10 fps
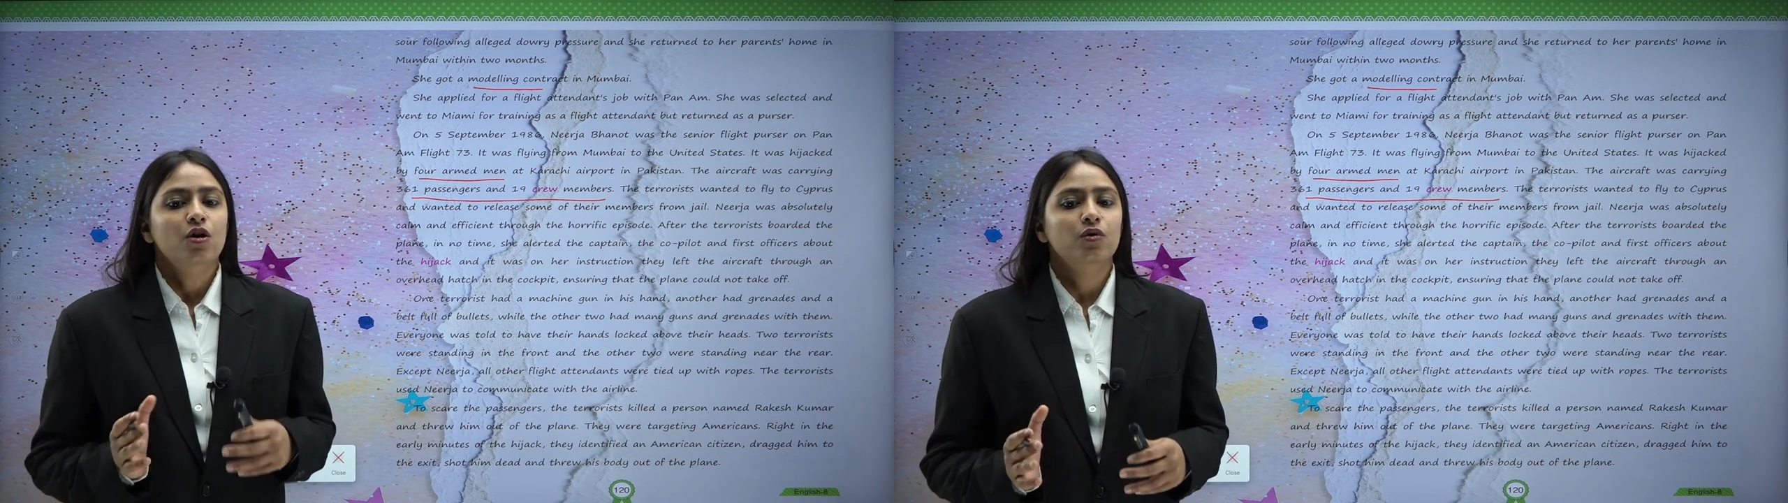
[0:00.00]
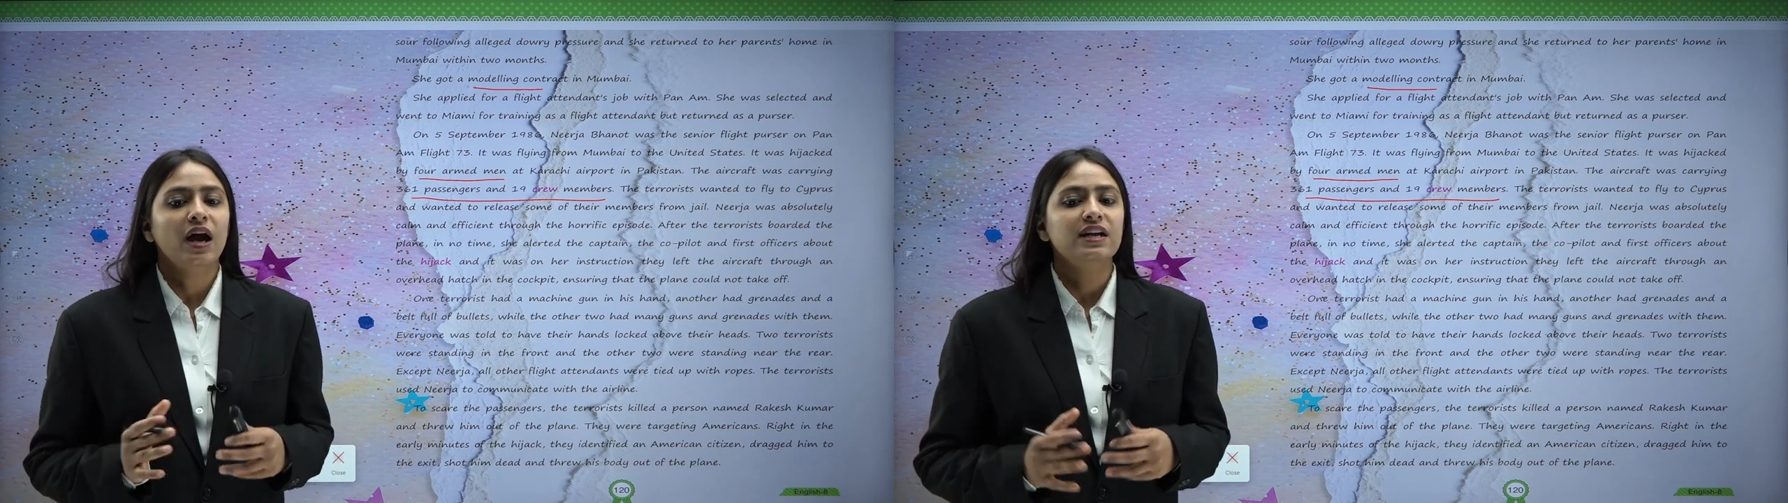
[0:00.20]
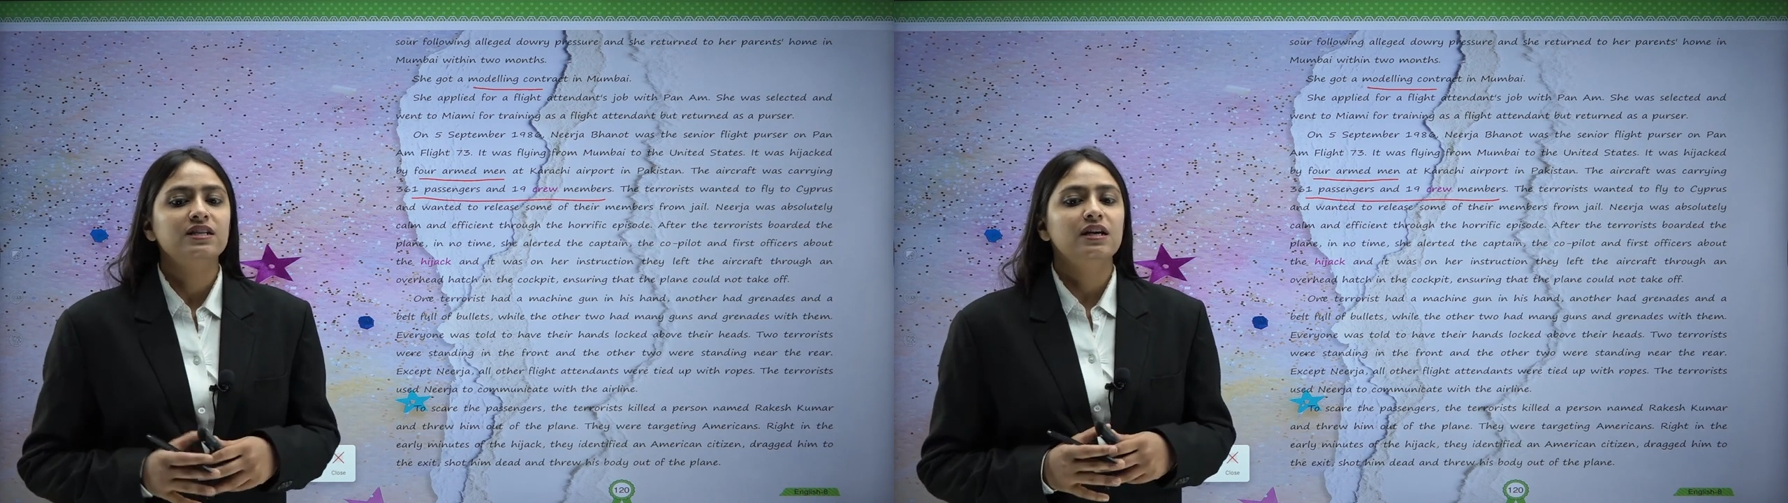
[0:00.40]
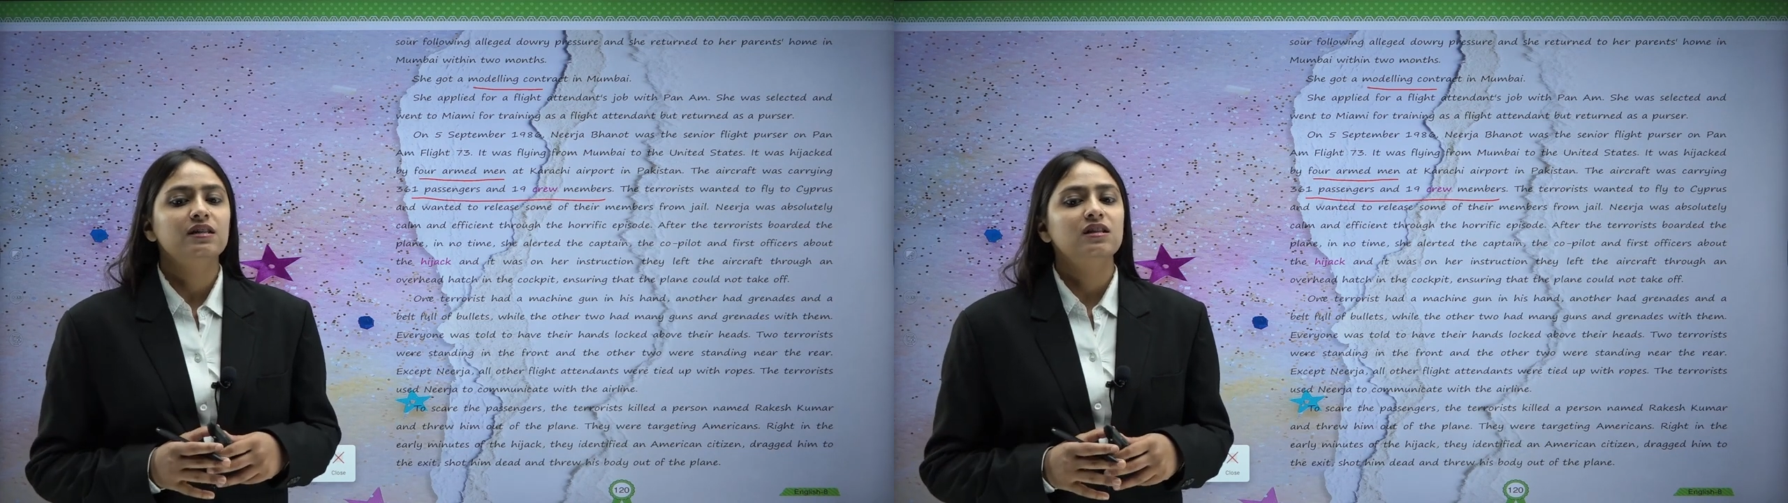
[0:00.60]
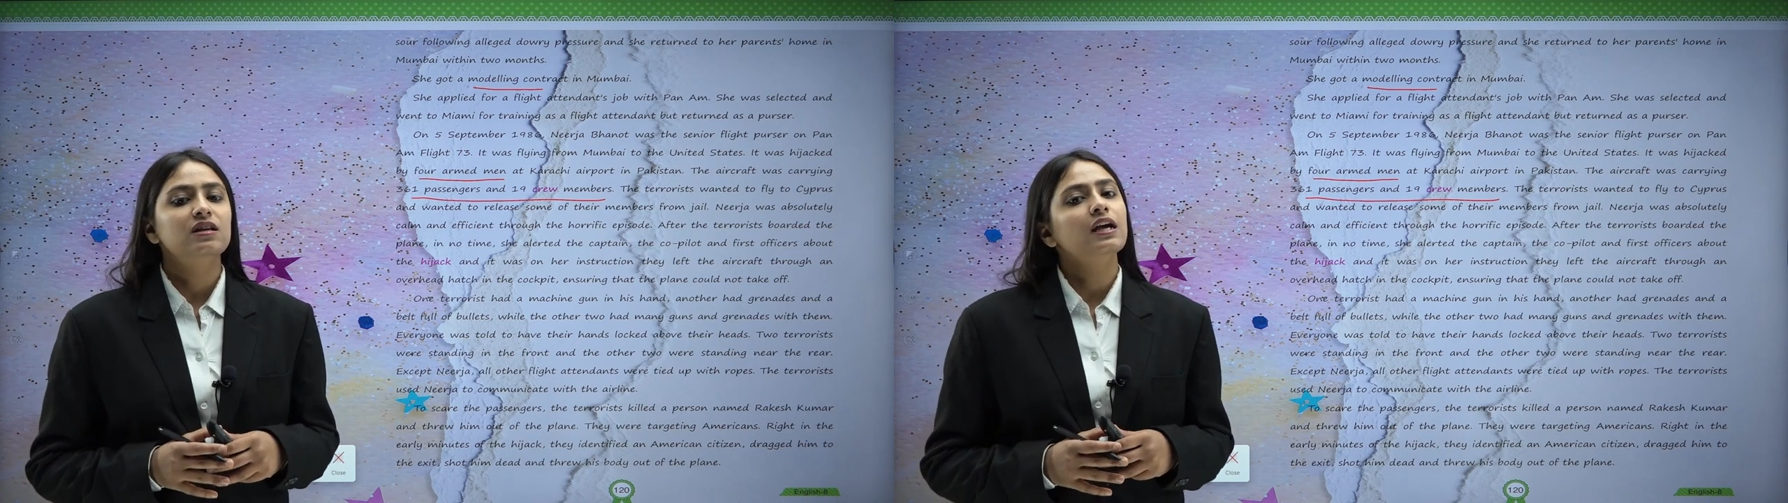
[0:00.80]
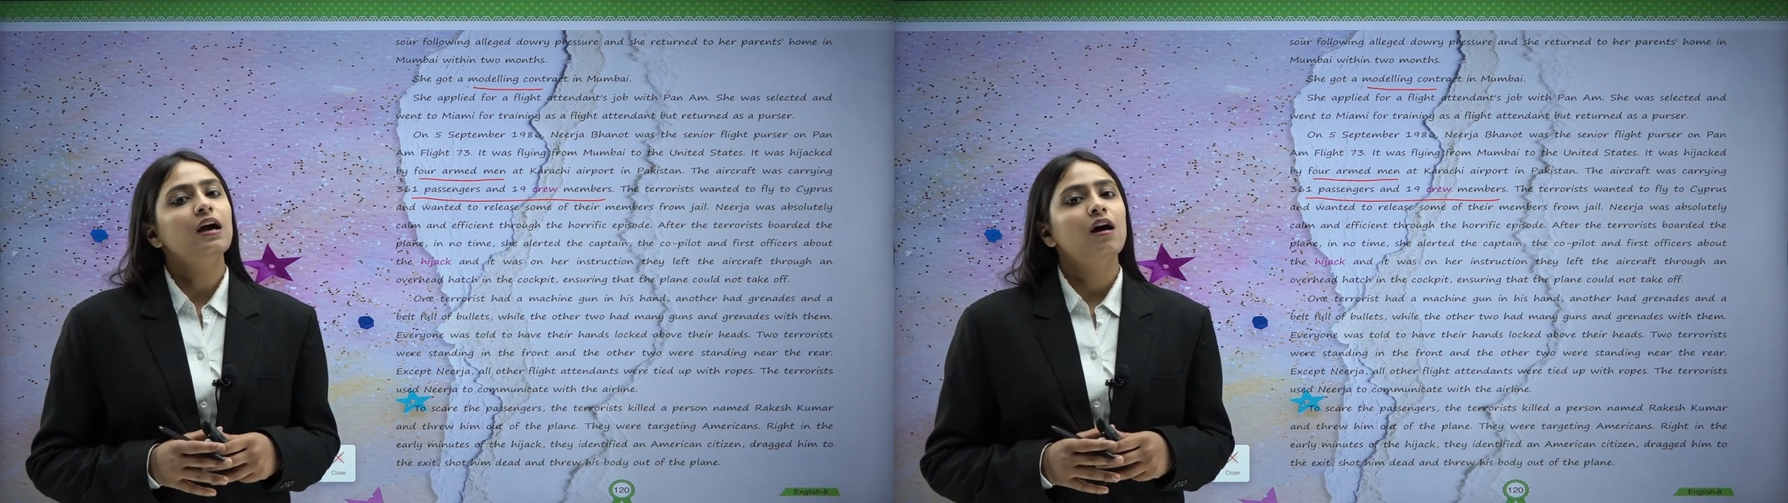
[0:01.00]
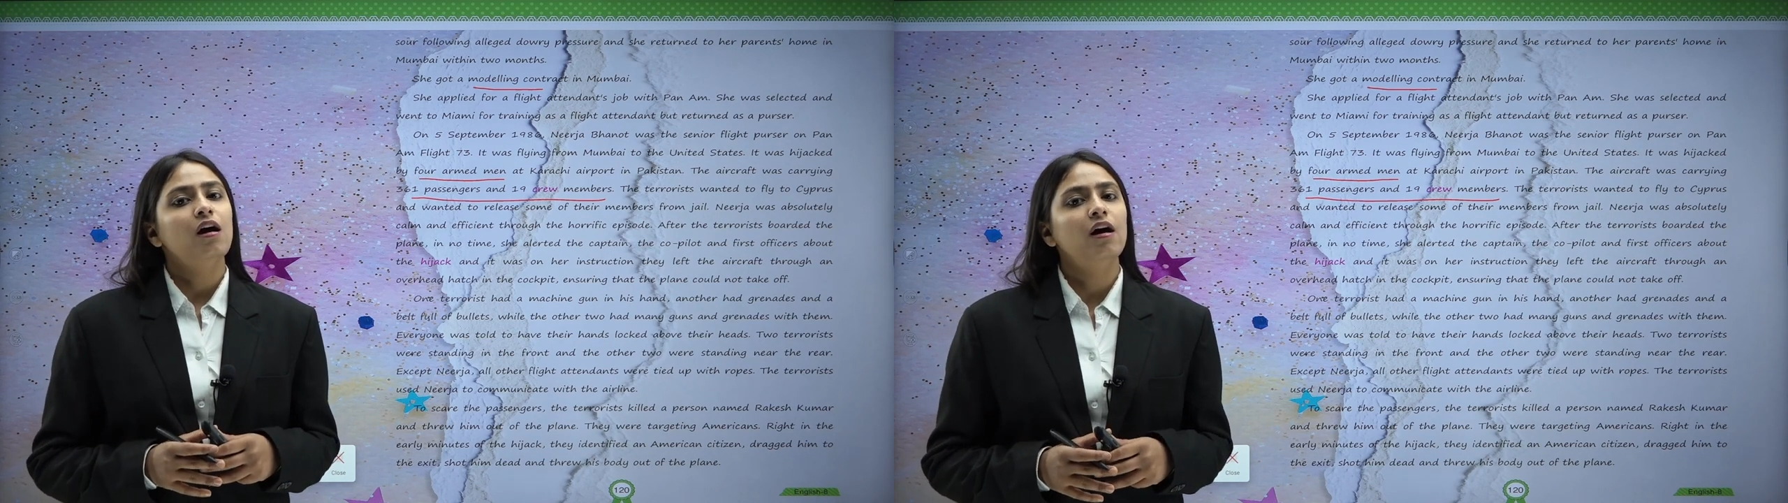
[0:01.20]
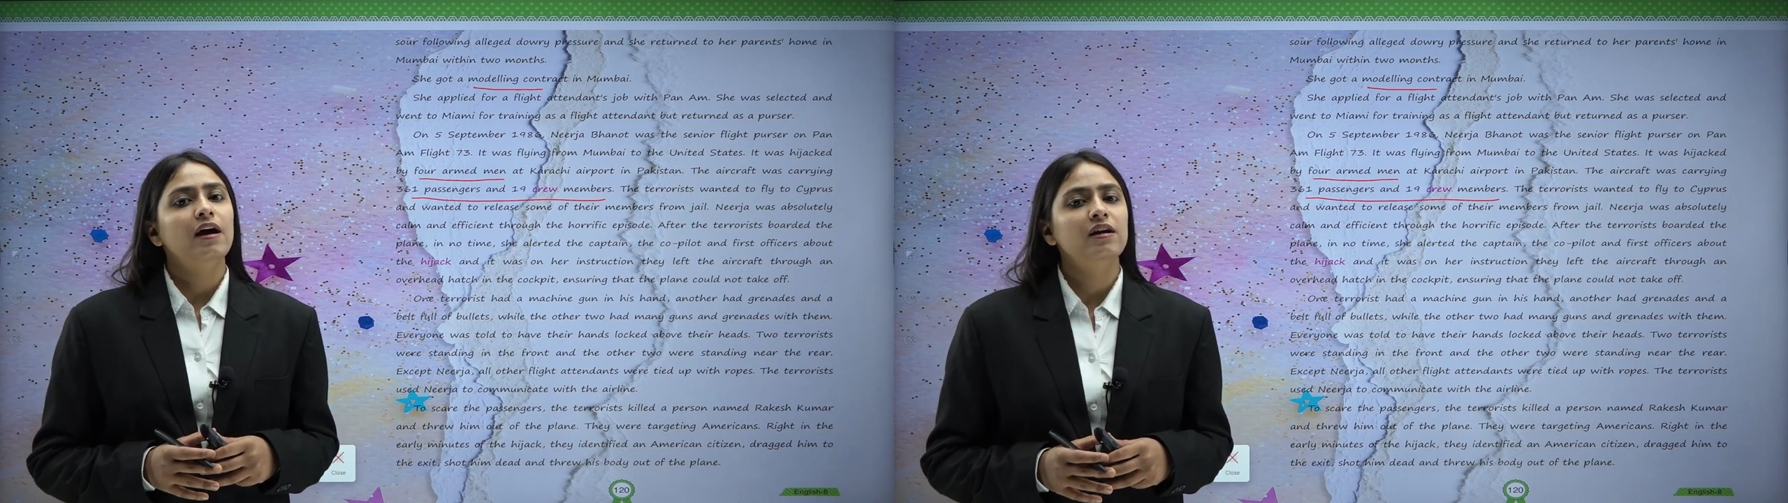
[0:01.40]
Right in the
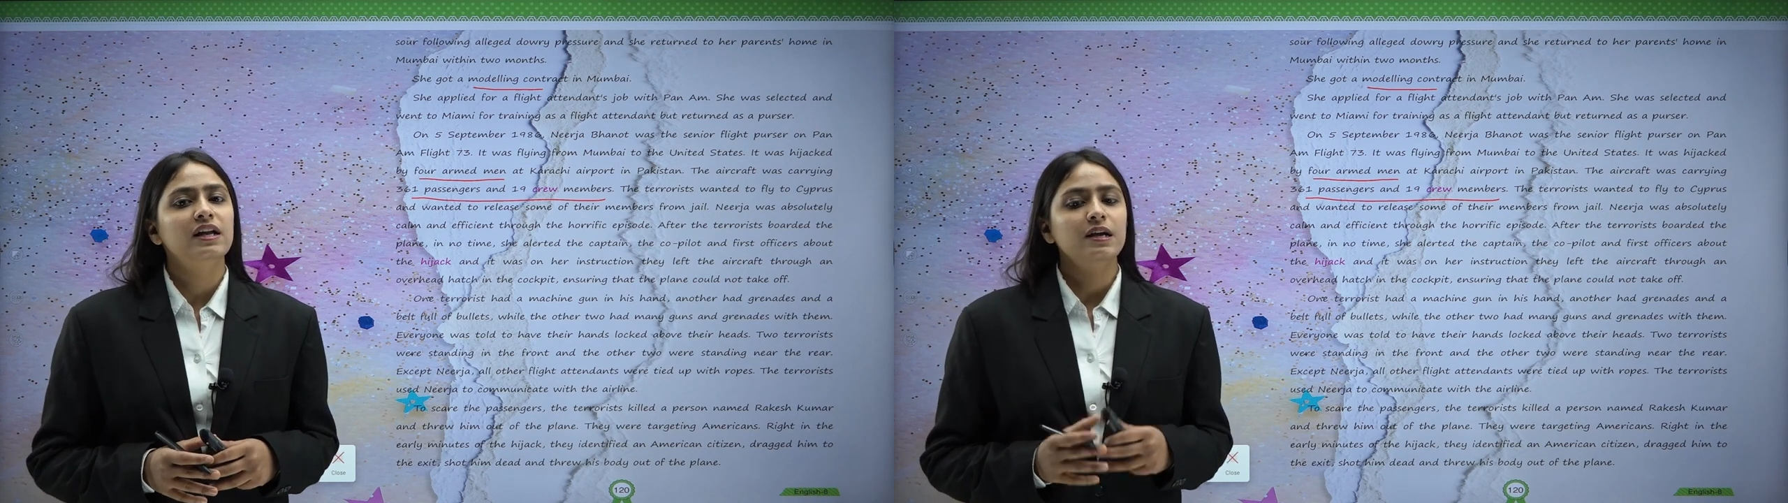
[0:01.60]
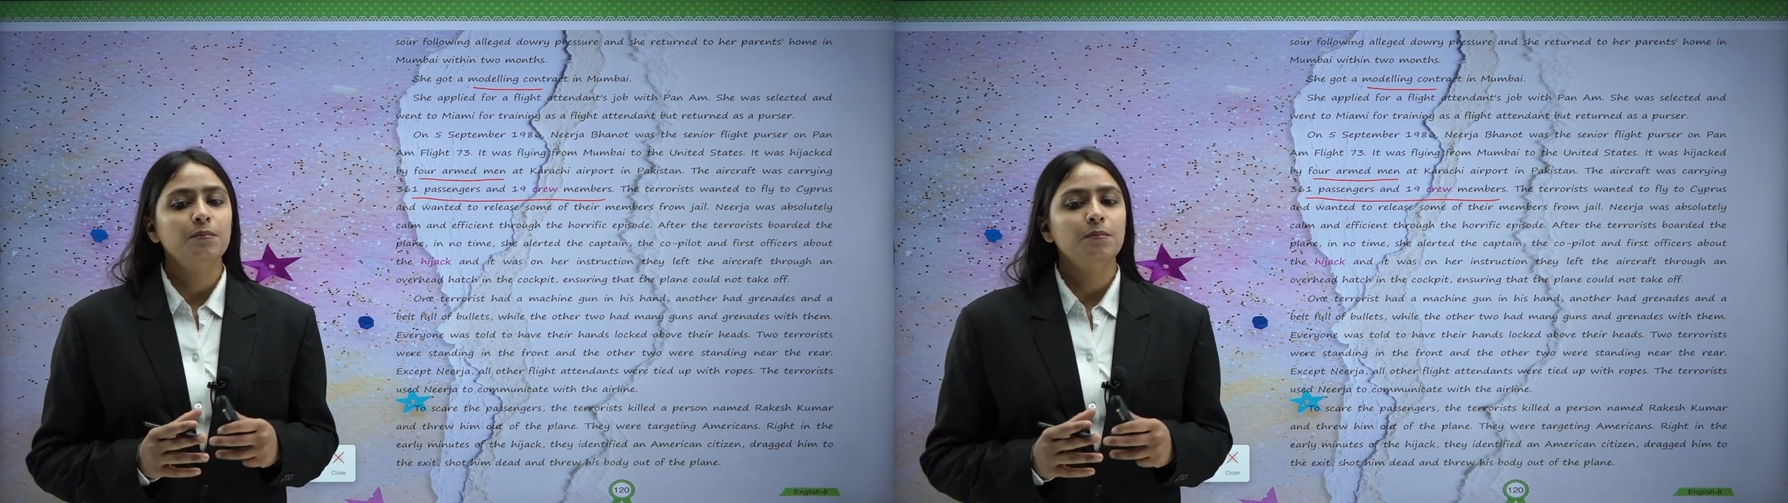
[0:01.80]
early